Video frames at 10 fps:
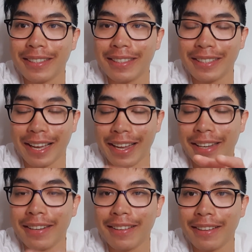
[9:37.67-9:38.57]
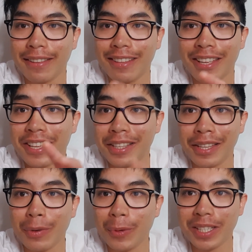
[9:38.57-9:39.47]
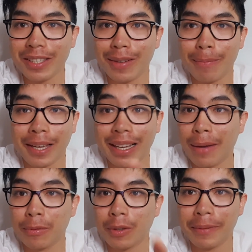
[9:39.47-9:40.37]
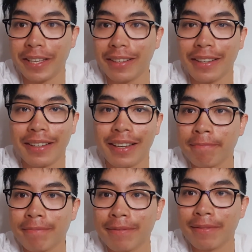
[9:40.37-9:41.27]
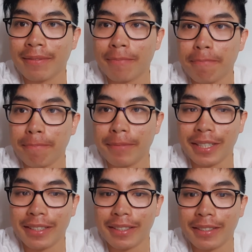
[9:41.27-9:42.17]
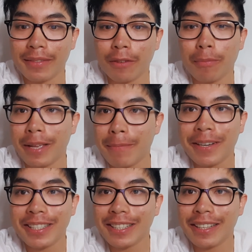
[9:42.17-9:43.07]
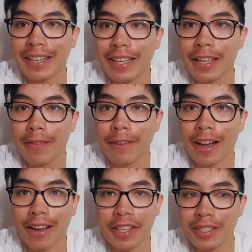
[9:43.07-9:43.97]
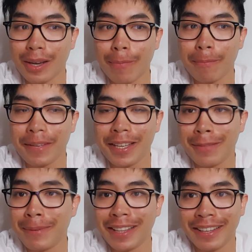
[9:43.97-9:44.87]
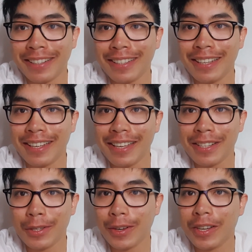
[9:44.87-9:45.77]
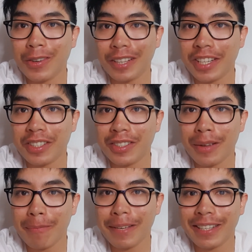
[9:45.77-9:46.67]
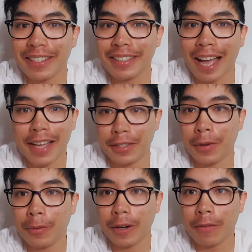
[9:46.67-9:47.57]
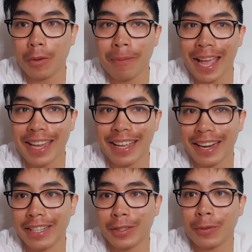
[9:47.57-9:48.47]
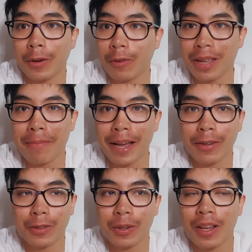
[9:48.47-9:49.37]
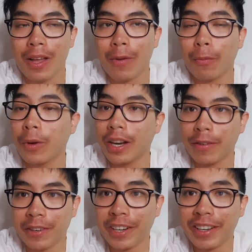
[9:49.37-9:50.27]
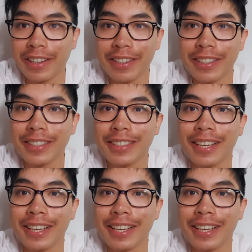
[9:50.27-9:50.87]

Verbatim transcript: gain the healing wisdom that comes from healing. Because for me personally, if I jump immediately into a new relationship because I don't want to feel pain and I just want to rebound or whatever it is,